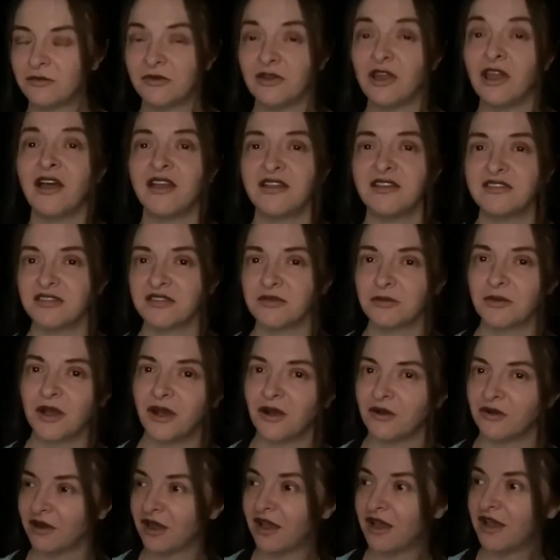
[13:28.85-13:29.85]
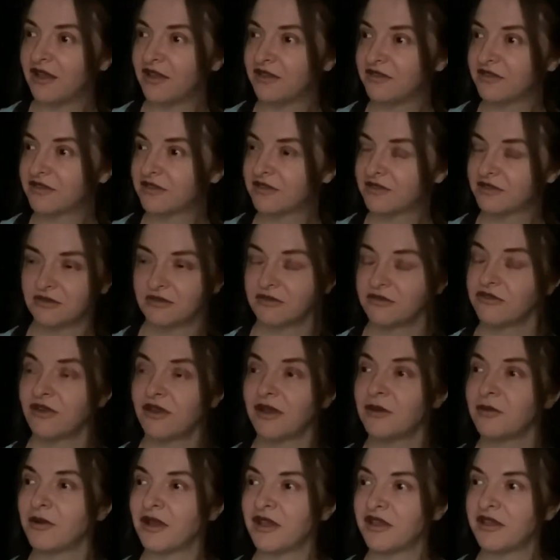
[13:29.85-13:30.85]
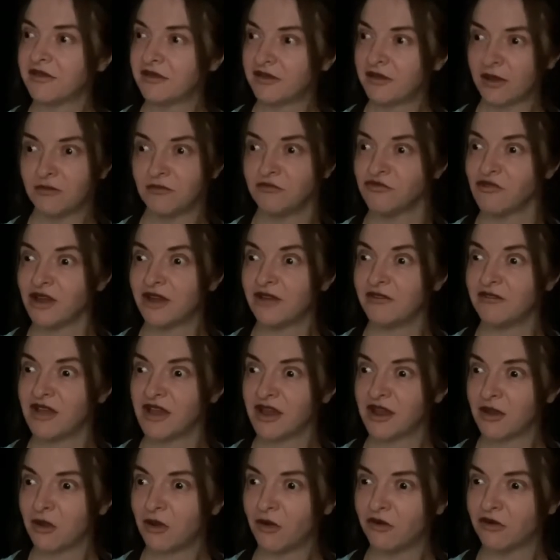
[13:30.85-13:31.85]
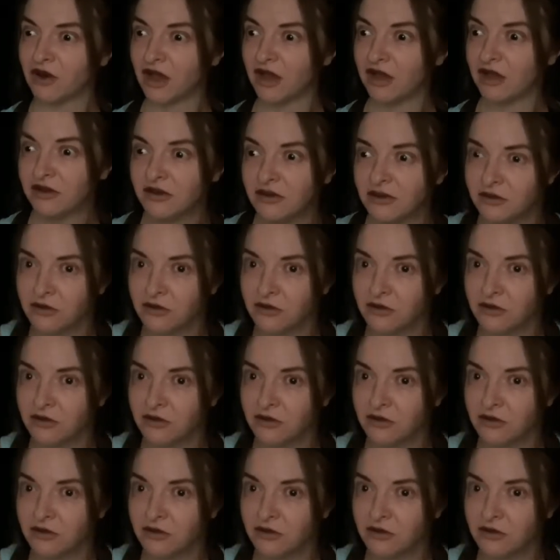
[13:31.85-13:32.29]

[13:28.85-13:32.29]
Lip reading: Lions as well. Lions straight away come running around the corner.